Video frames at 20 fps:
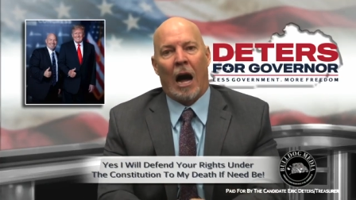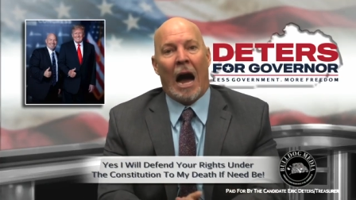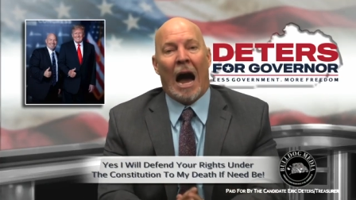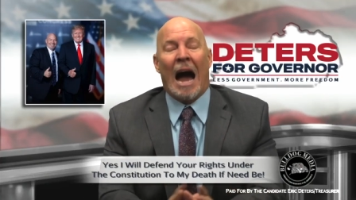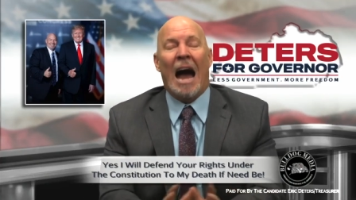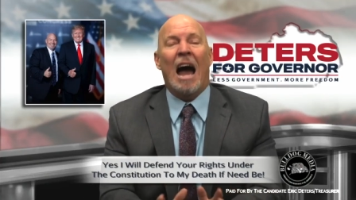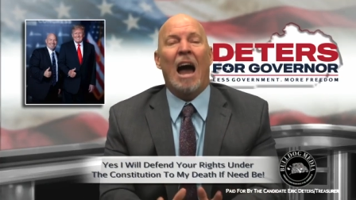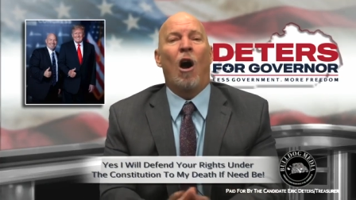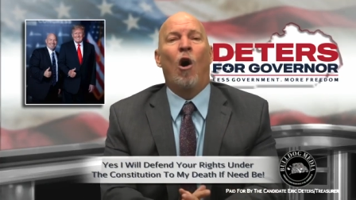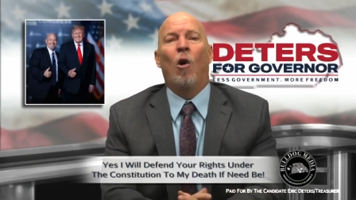
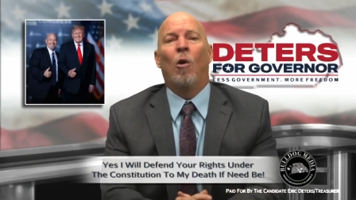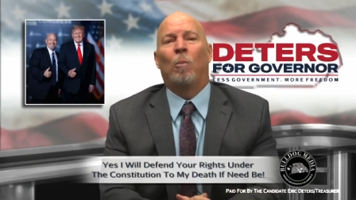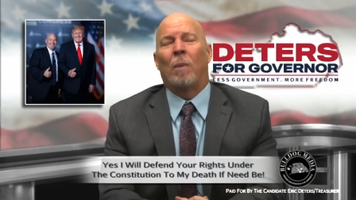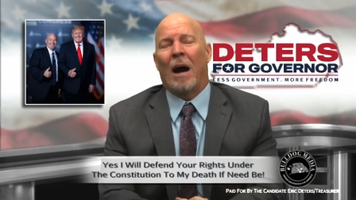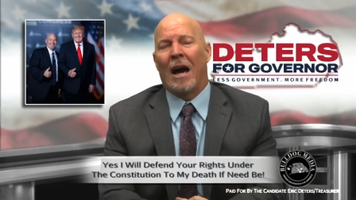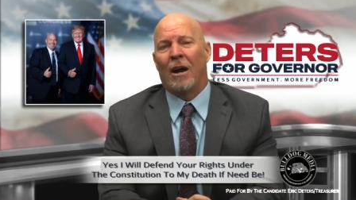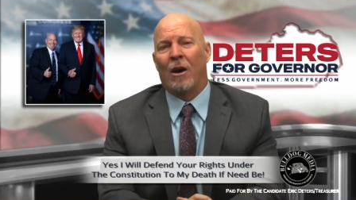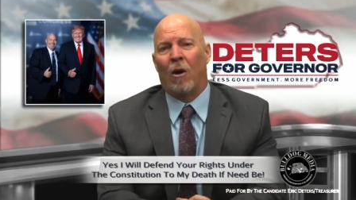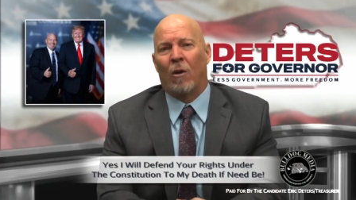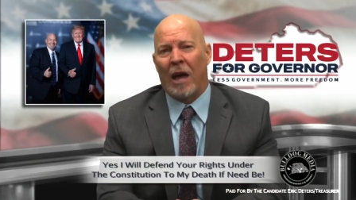I hope
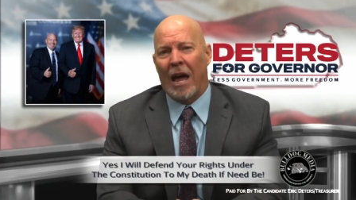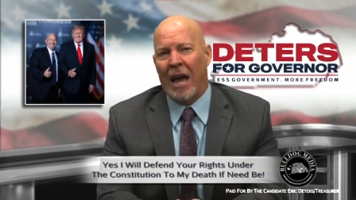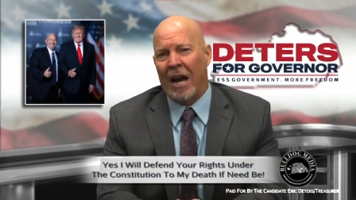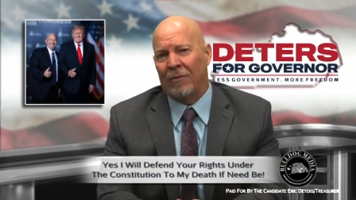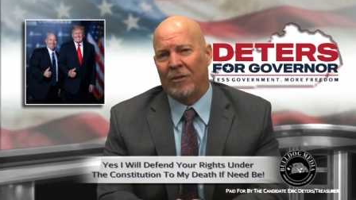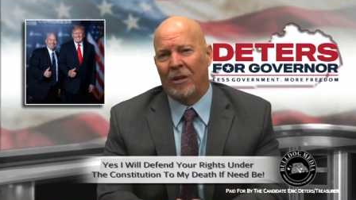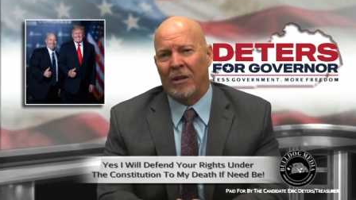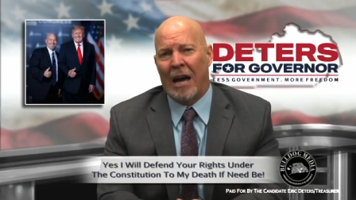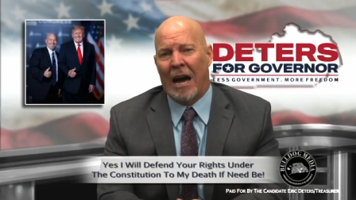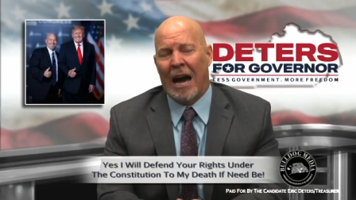I don't have
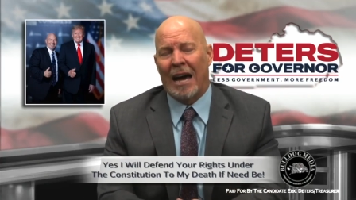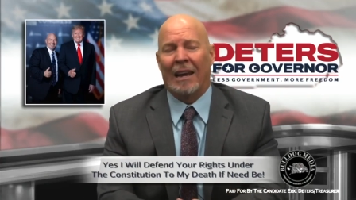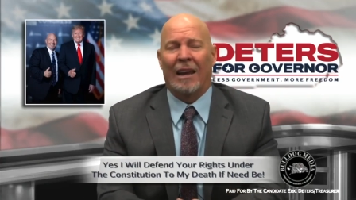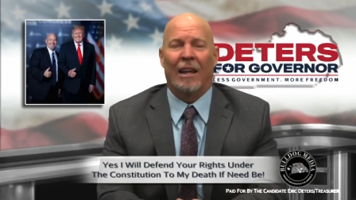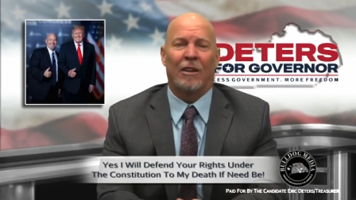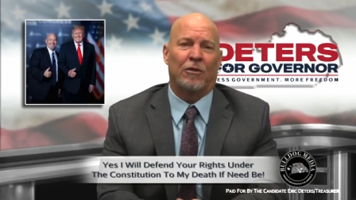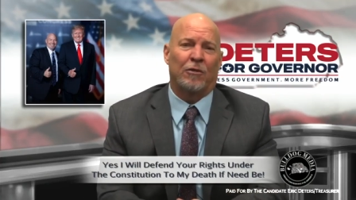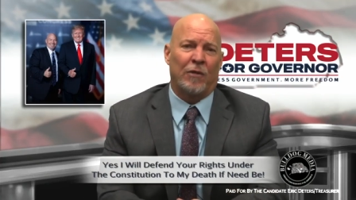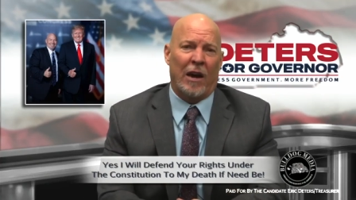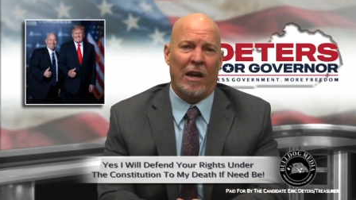to die,
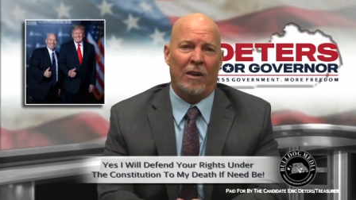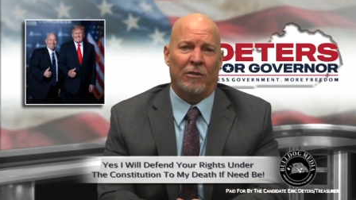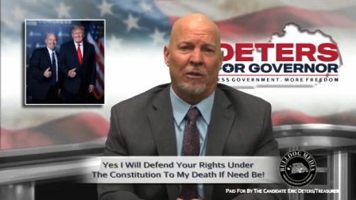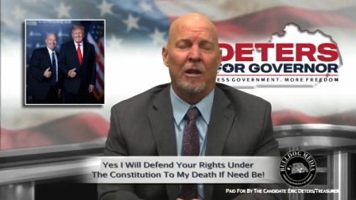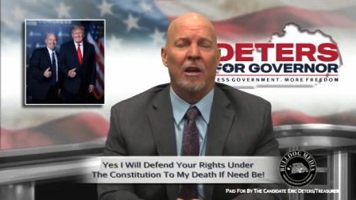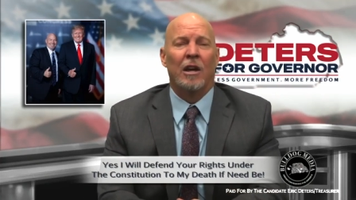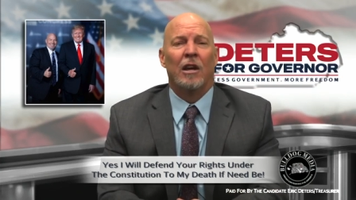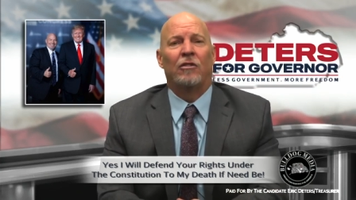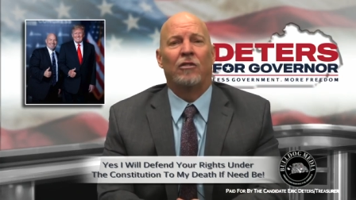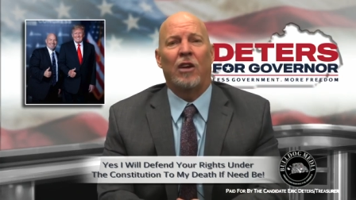let's face
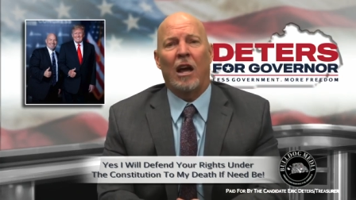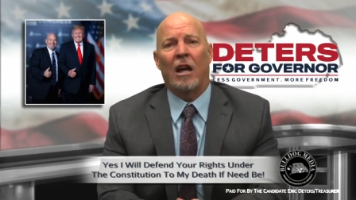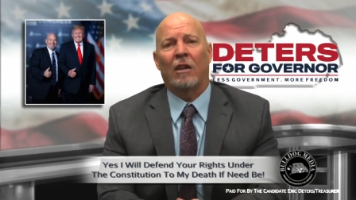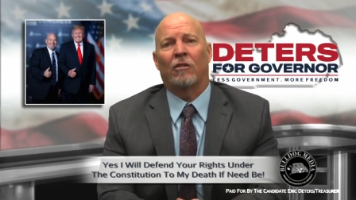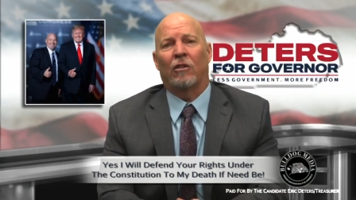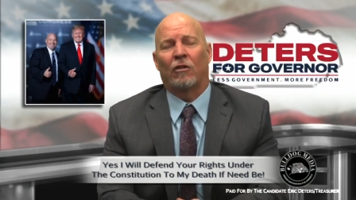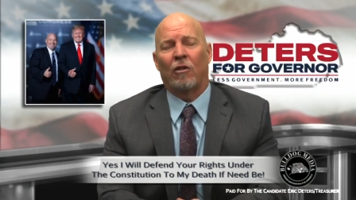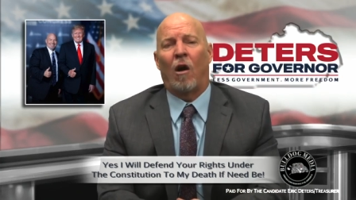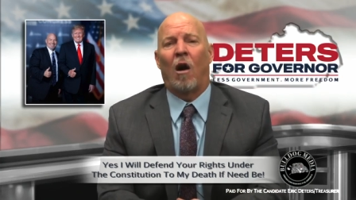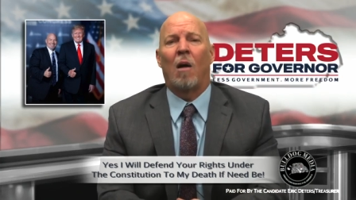it.
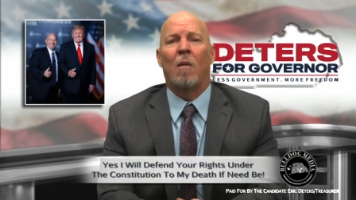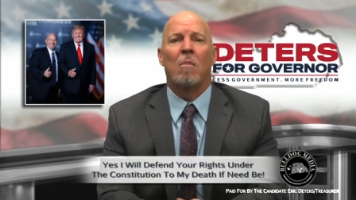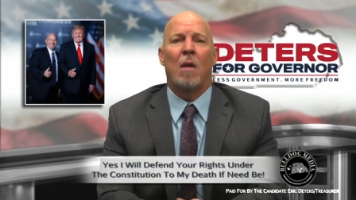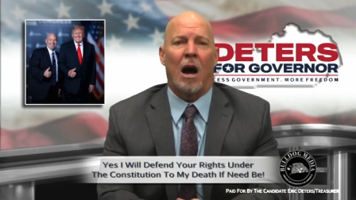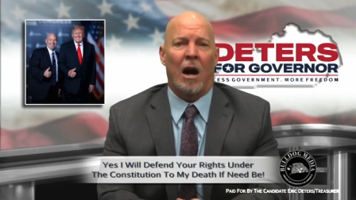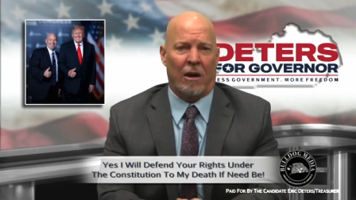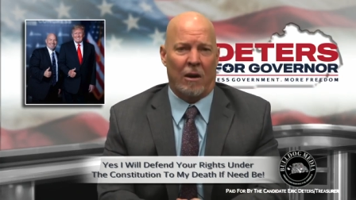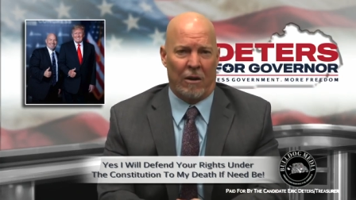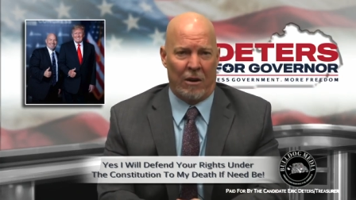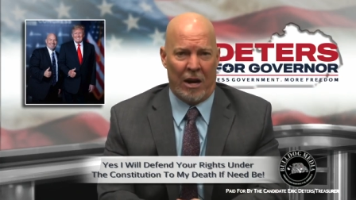Chances are I'm
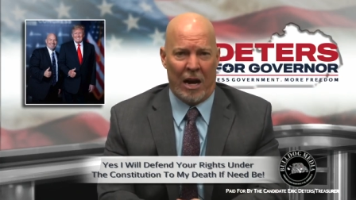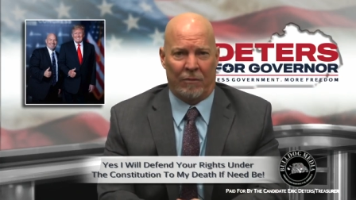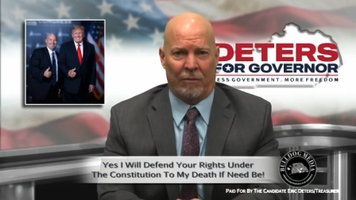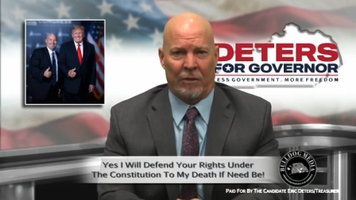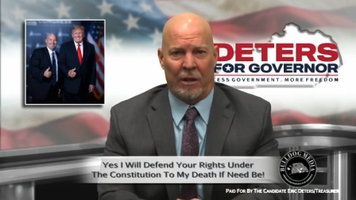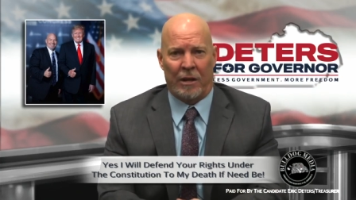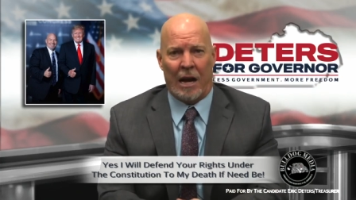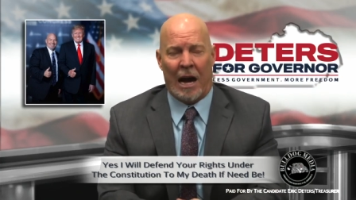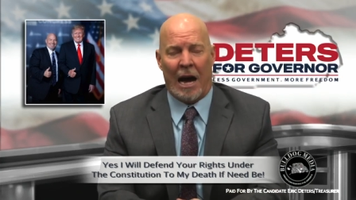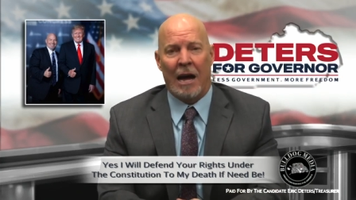not gonna have to
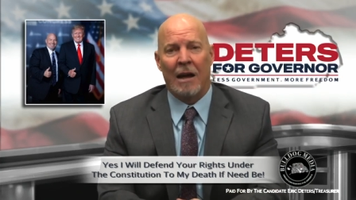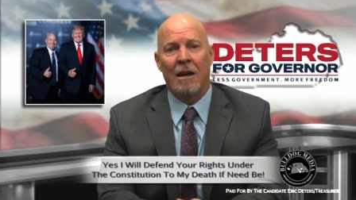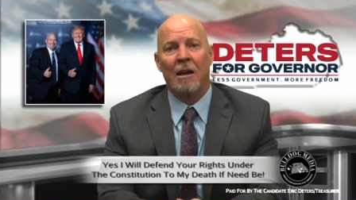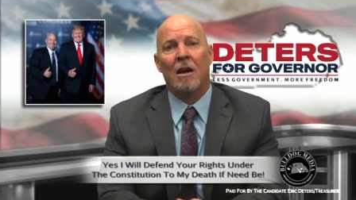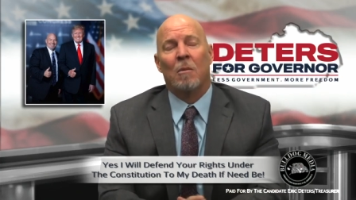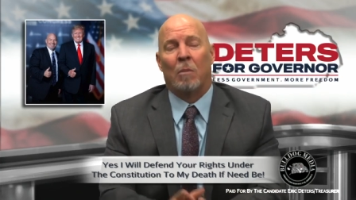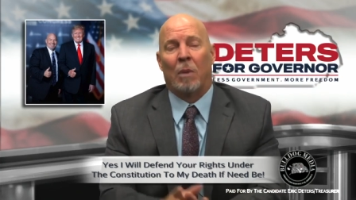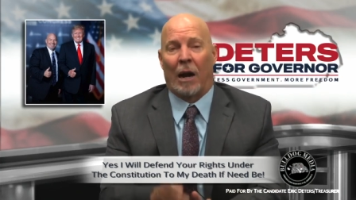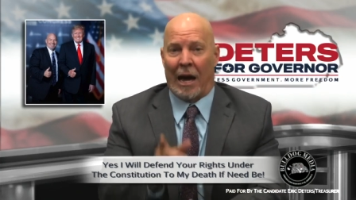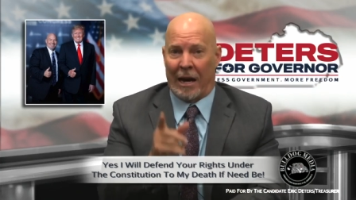die,
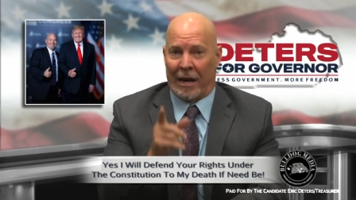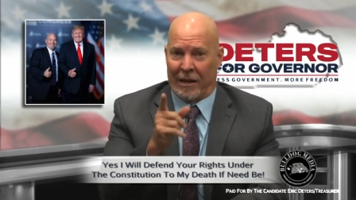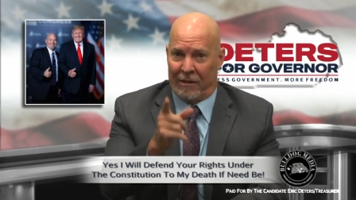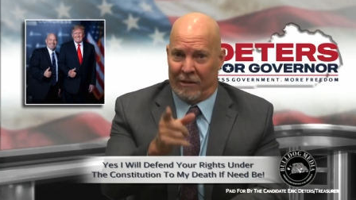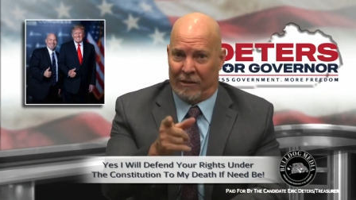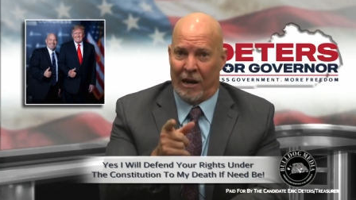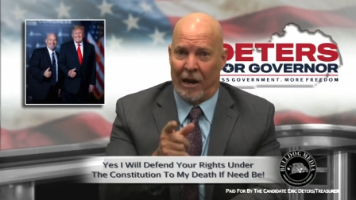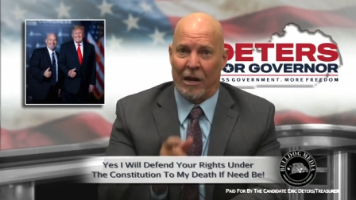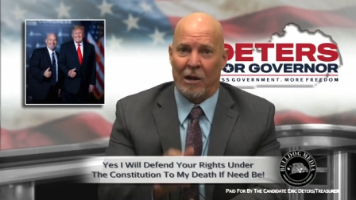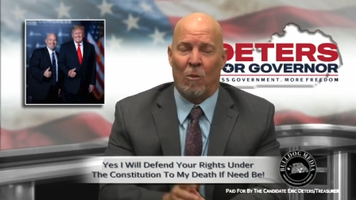but I can
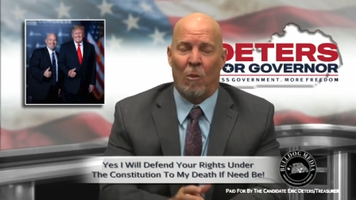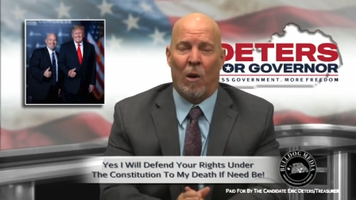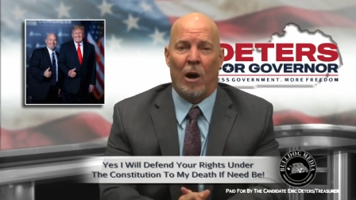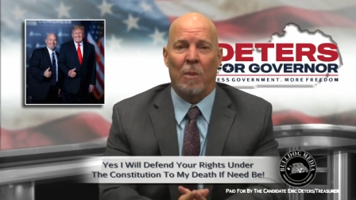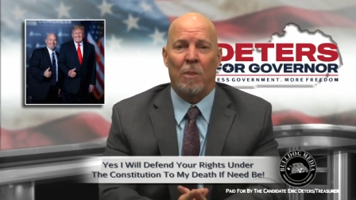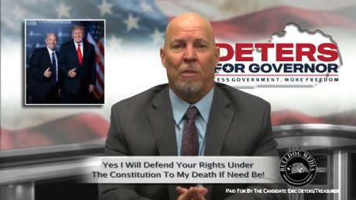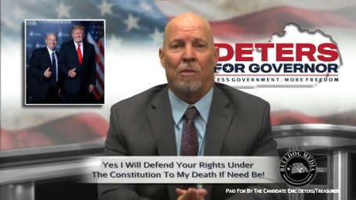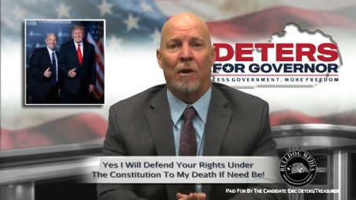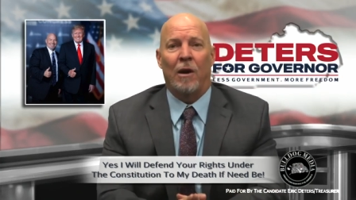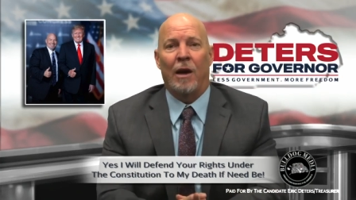tell you
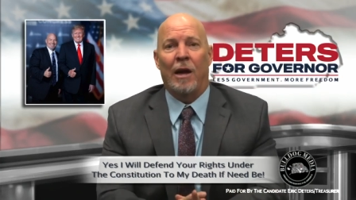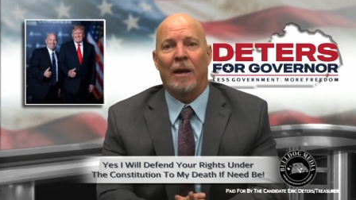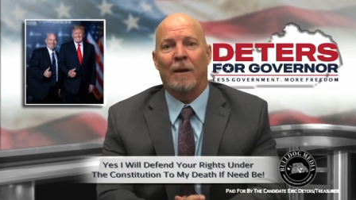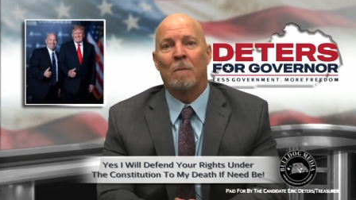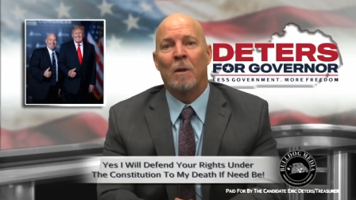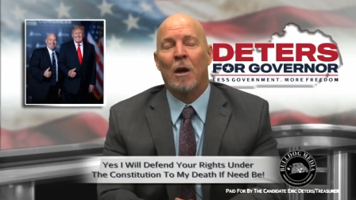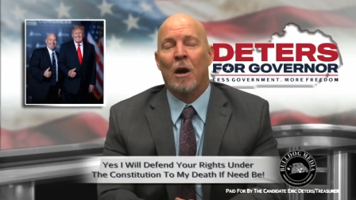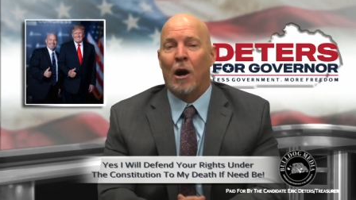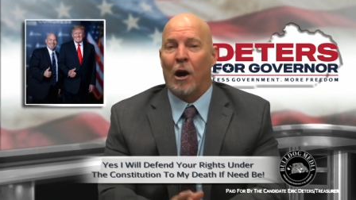one thing.